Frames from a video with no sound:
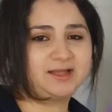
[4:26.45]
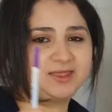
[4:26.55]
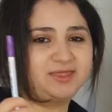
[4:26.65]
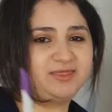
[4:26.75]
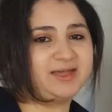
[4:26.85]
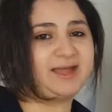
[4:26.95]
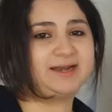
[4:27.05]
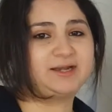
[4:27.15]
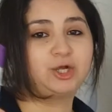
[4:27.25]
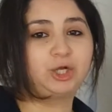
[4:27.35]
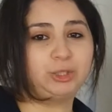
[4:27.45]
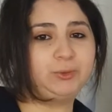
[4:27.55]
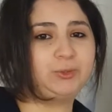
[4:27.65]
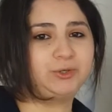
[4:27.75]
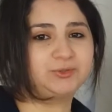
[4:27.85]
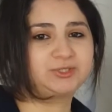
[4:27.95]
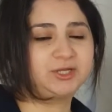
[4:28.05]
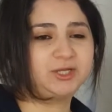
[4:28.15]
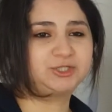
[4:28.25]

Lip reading: than glucose.